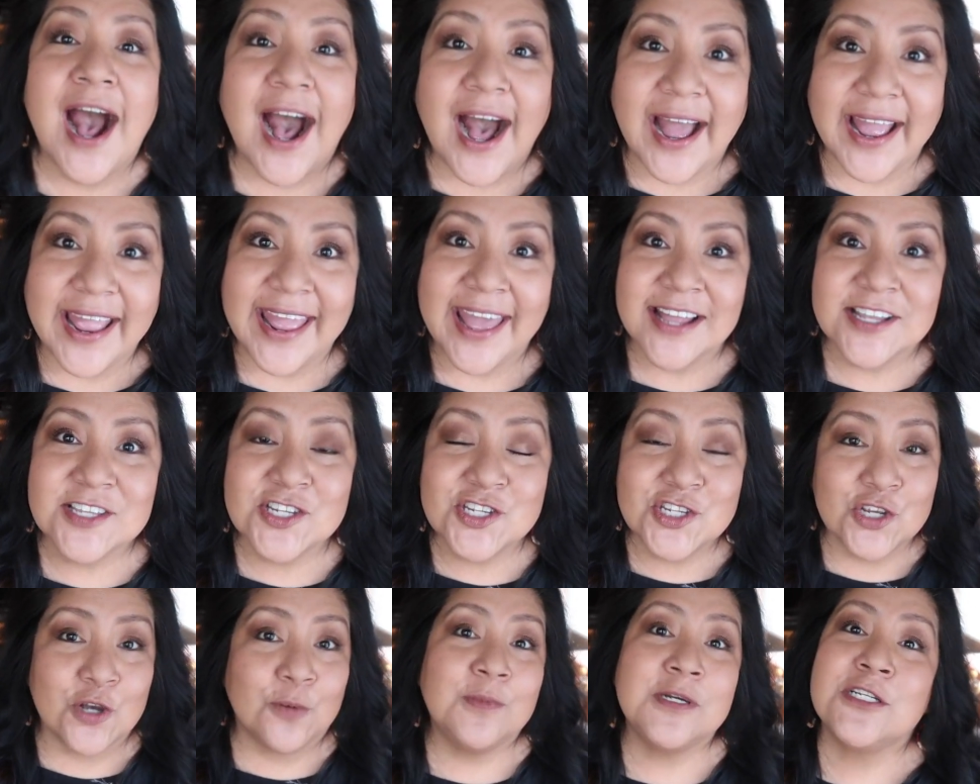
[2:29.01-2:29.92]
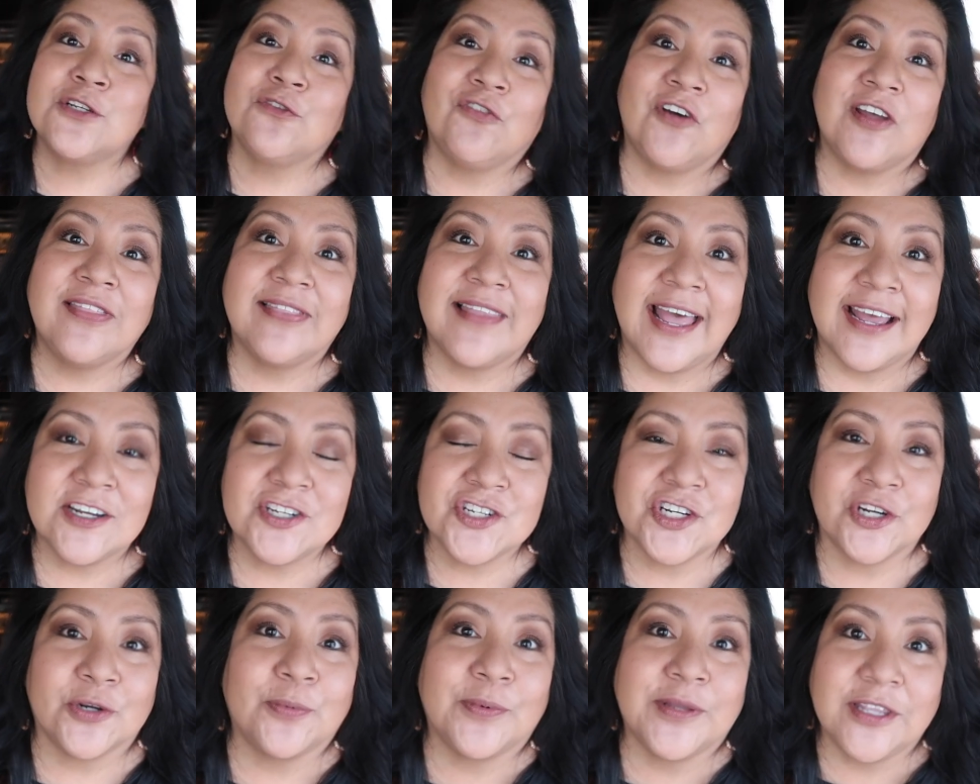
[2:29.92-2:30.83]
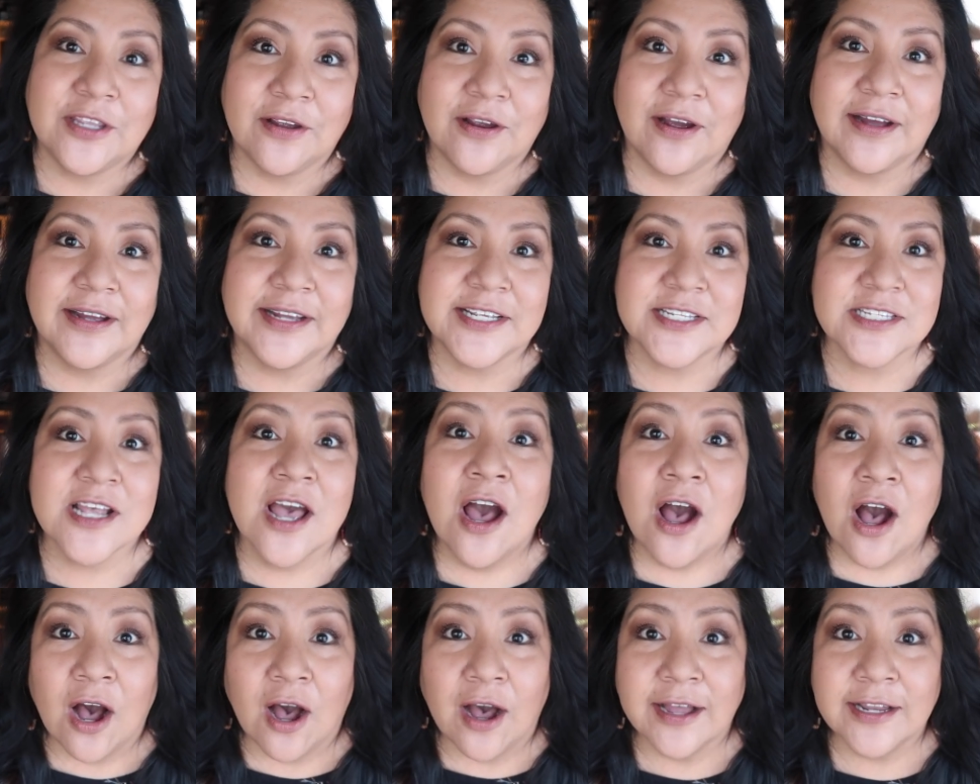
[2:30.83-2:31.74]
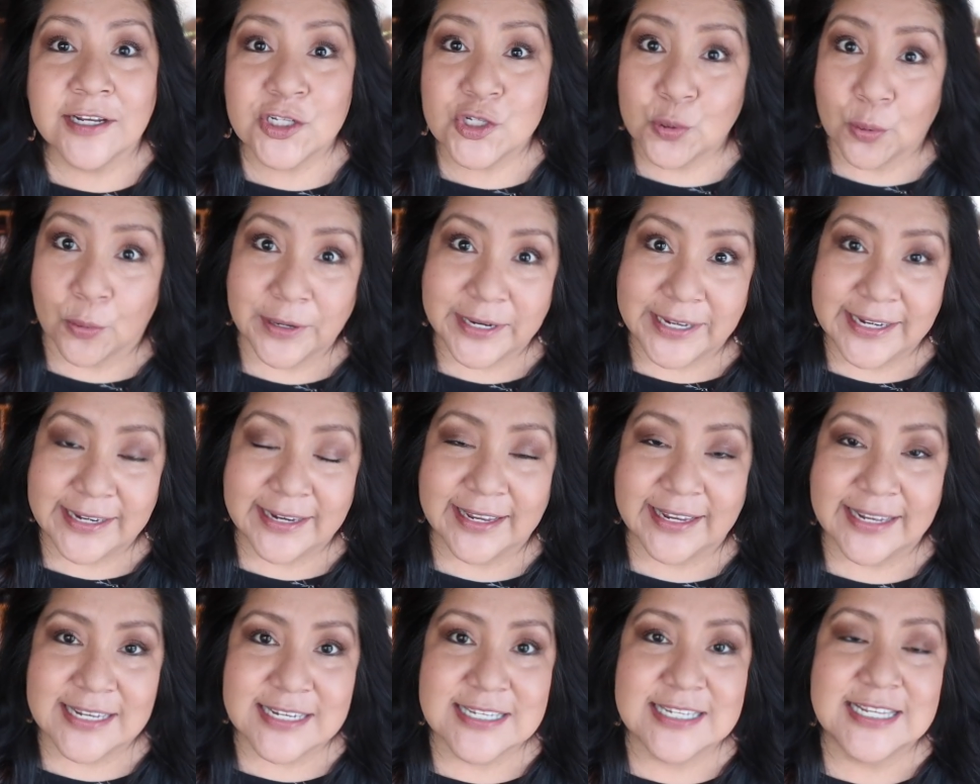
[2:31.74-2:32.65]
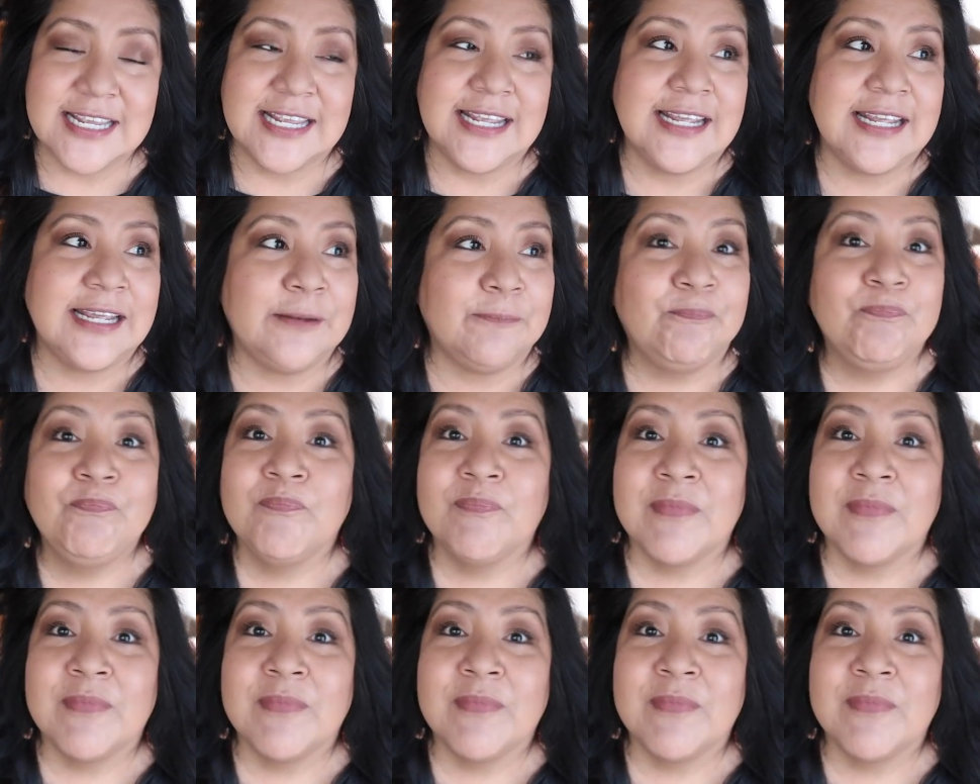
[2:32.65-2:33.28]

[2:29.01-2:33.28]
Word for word: I had so much fun last year with you guys on 2019.